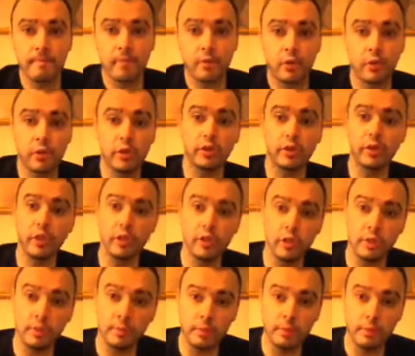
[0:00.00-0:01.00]
So you're not
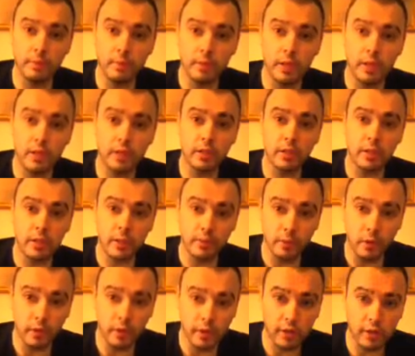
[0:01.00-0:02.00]
your
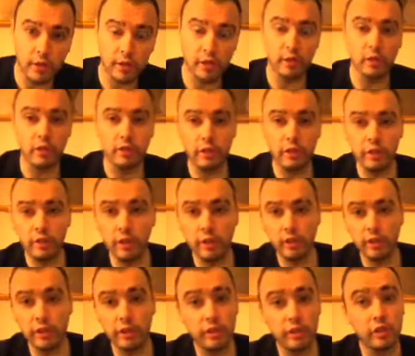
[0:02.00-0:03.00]
bodies, you're not your
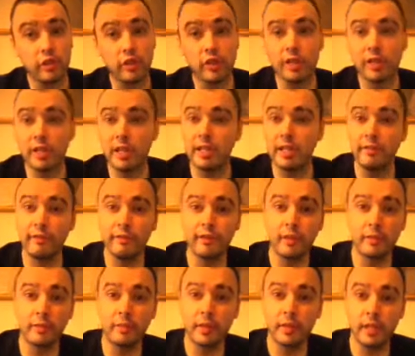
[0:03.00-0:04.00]
countries, you're just an
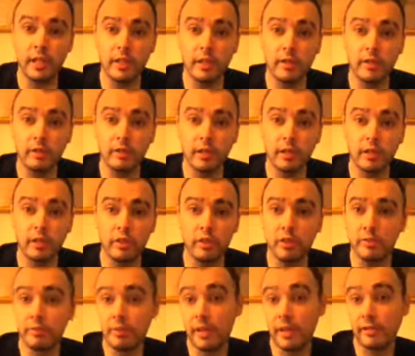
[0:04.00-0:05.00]
infinite potential. And you
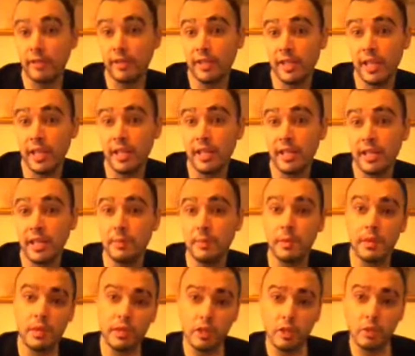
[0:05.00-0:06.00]
can manifest any
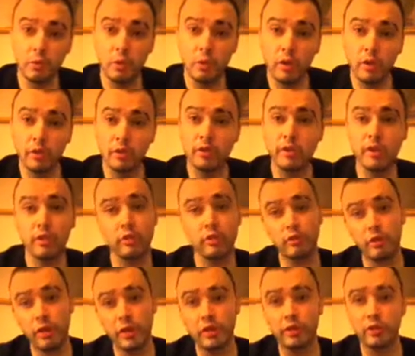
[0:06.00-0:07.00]
experience you want. There is no
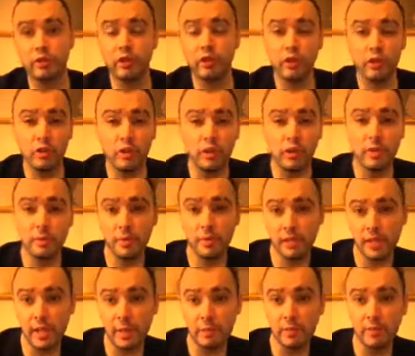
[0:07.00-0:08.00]
right or wrong, just the
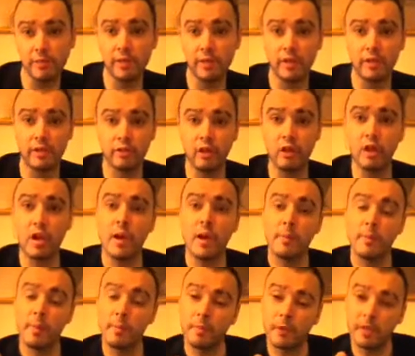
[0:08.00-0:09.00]
perception of right or wrong.
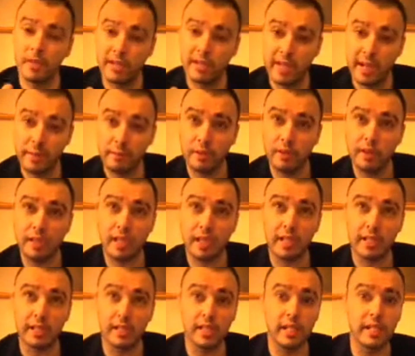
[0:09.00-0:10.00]
But perception, like
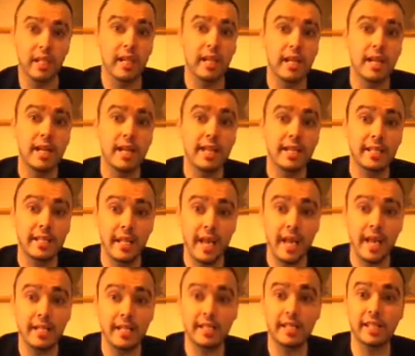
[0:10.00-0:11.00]
I say,
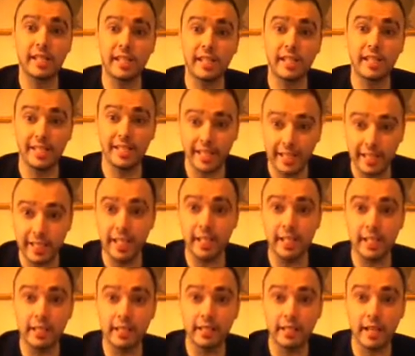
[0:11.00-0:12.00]
gets
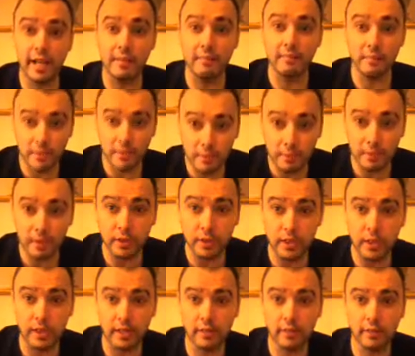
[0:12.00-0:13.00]
dictated and
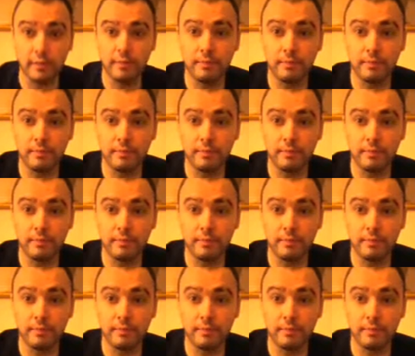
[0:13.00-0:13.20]
manipulated,